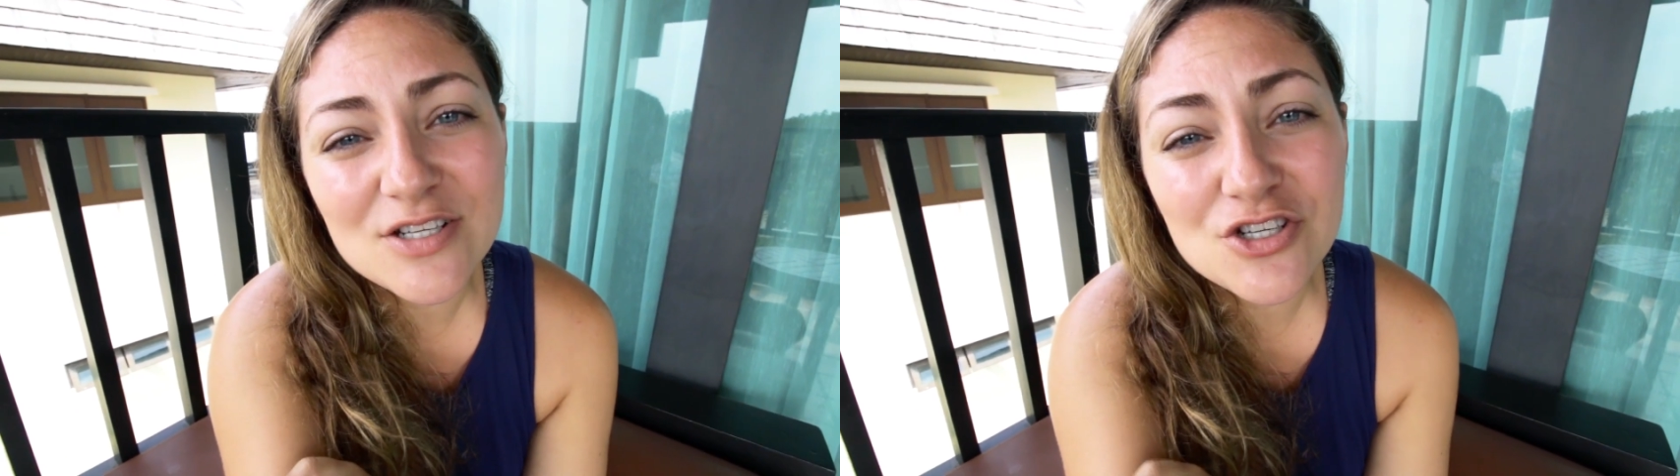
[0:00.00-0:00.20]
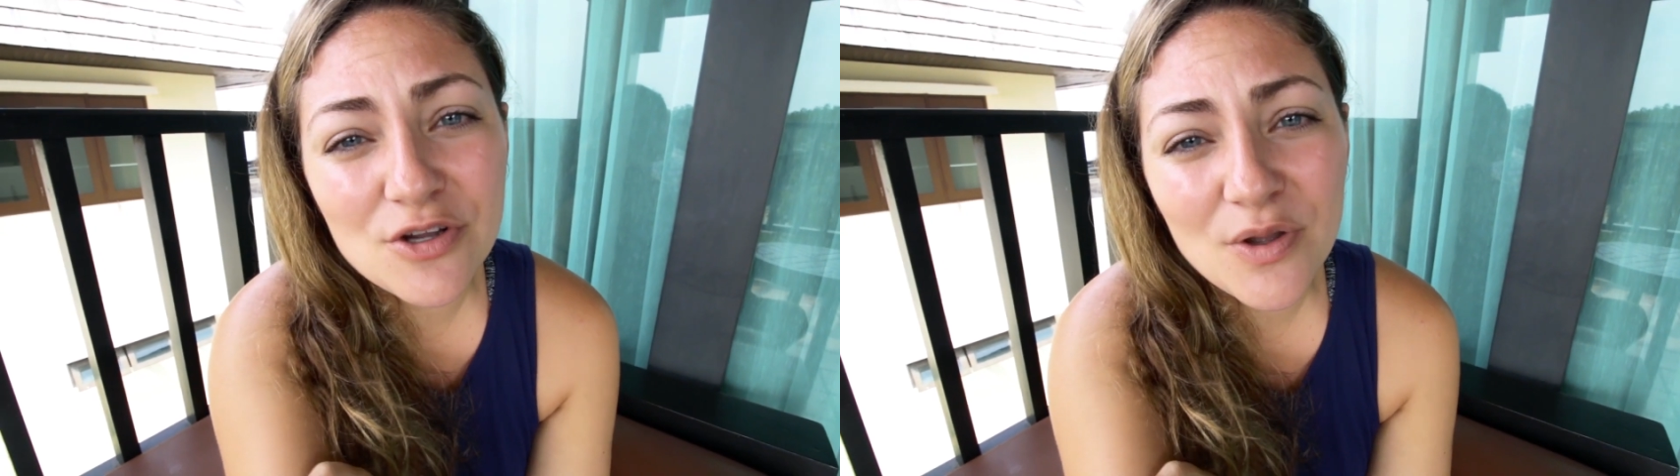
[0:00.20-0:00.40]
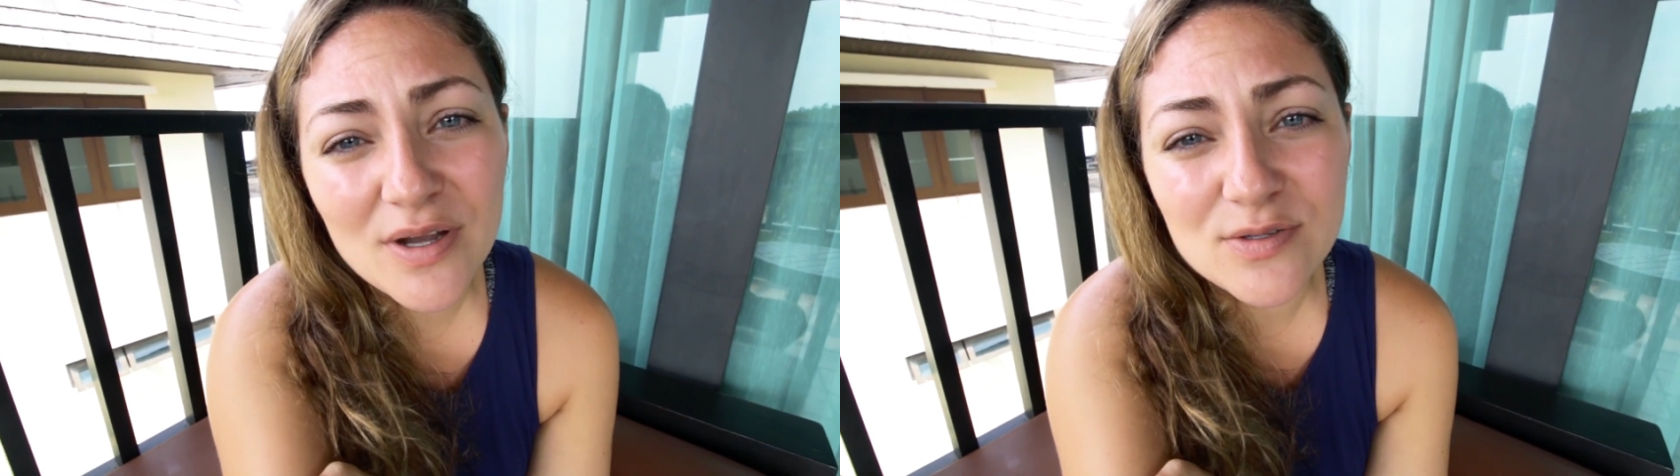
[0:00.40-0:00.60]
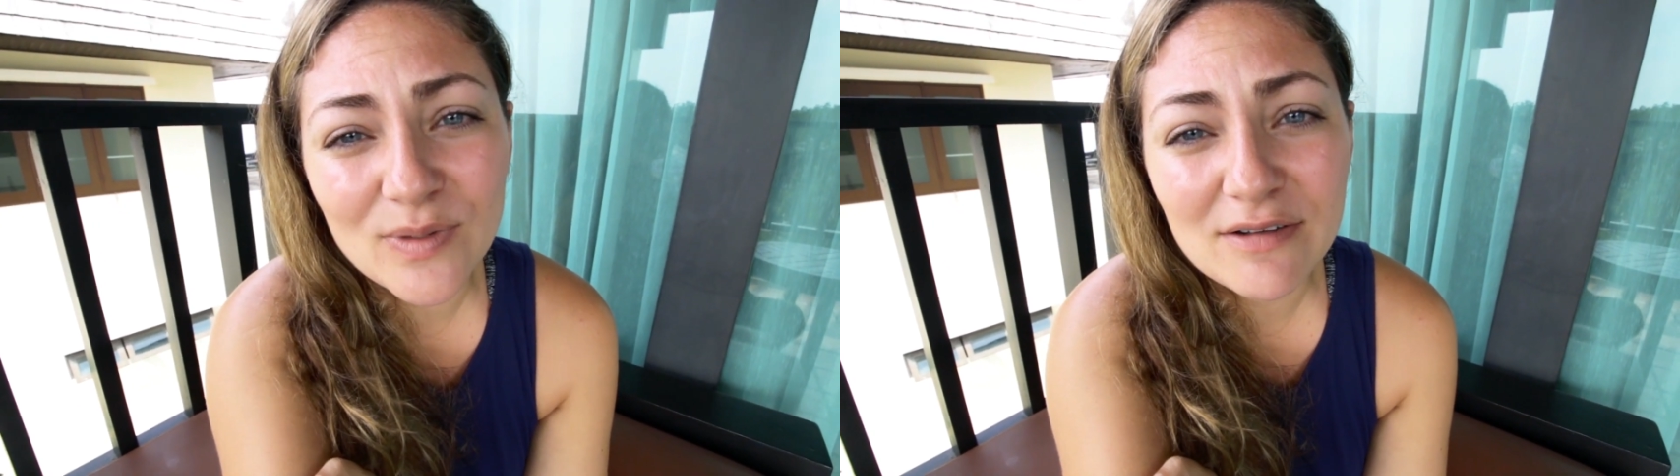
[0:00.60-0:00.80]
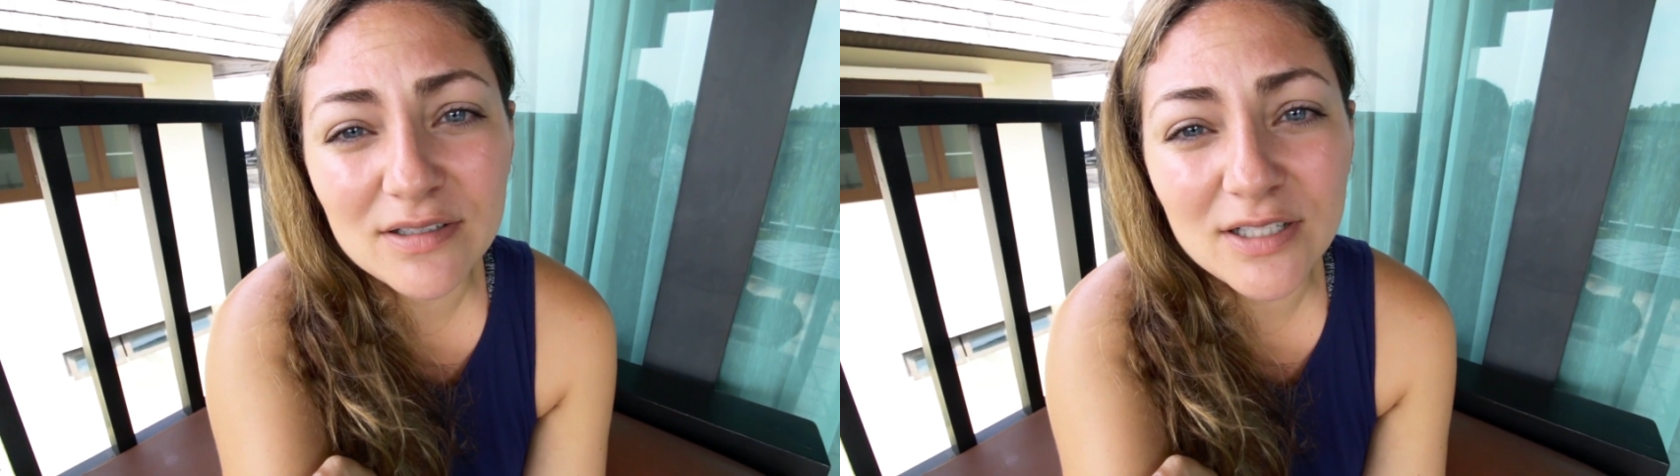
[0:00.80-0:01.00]
and show you guys
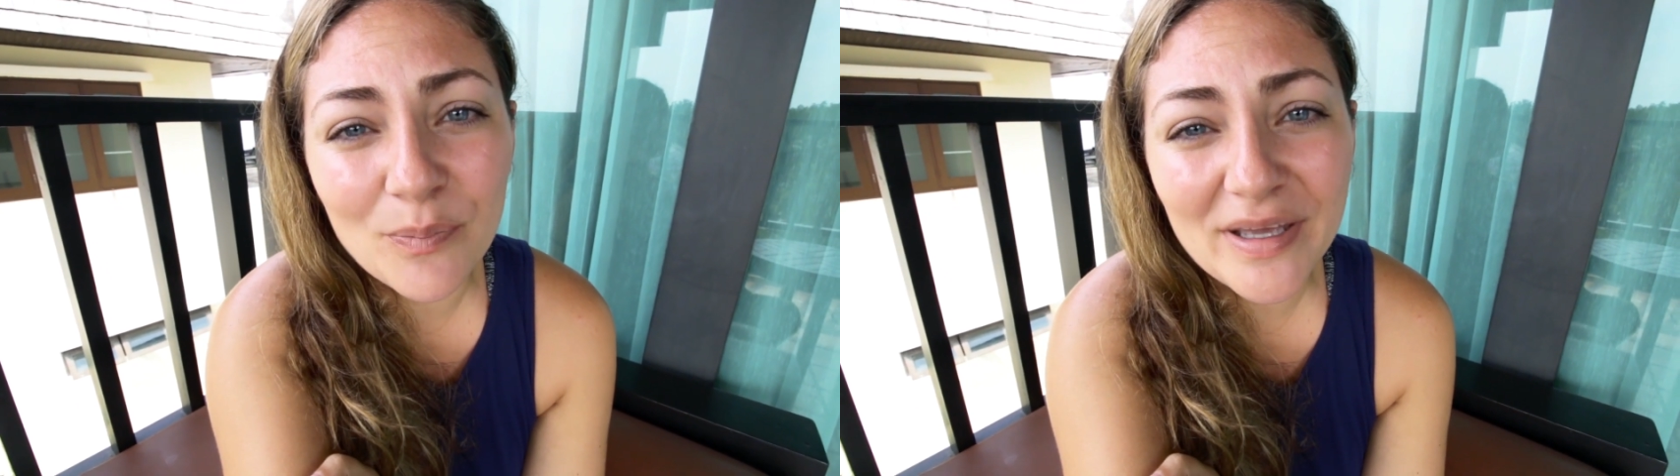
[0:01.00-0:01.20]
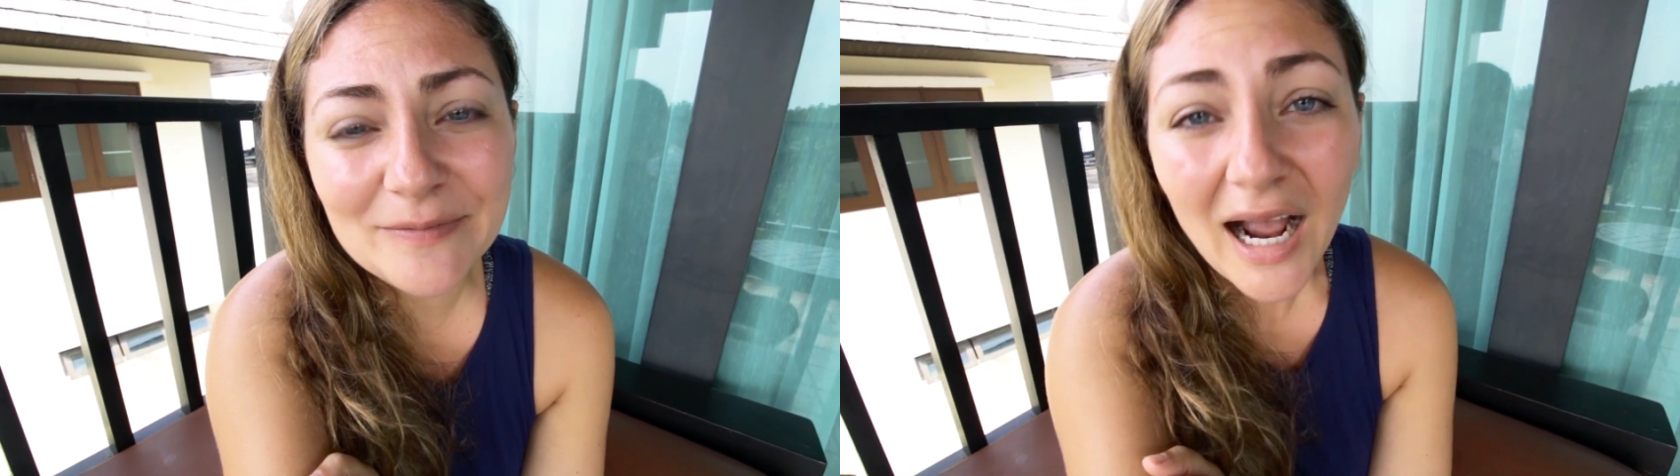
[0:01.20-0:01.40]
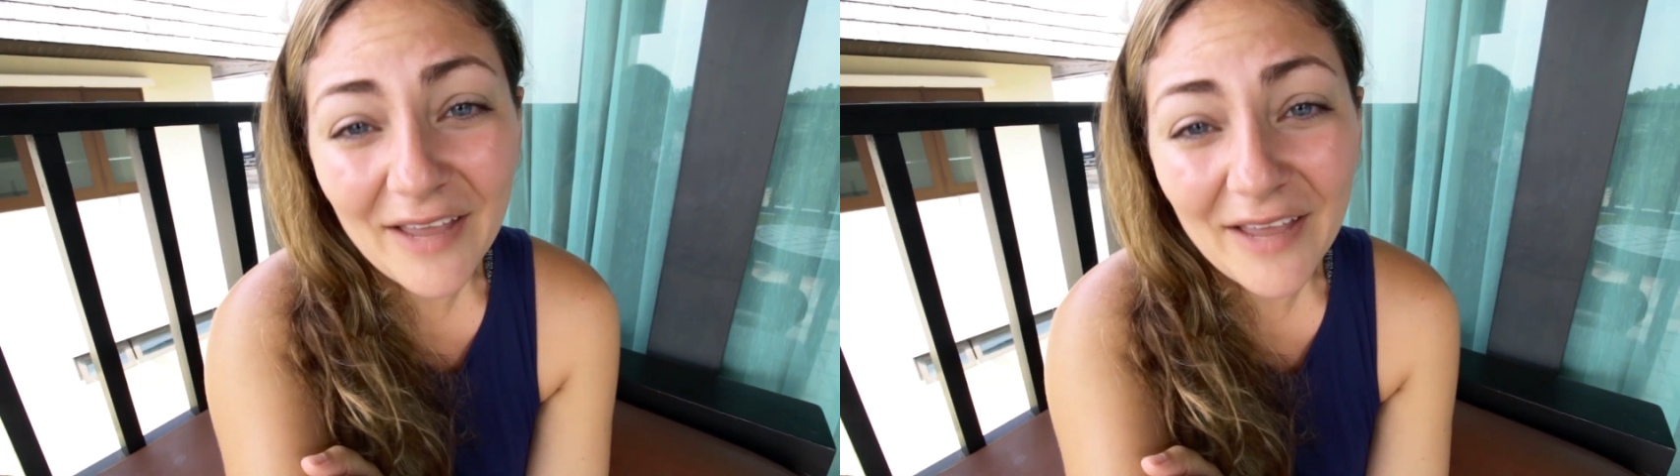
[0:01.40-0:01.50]
around a little bit.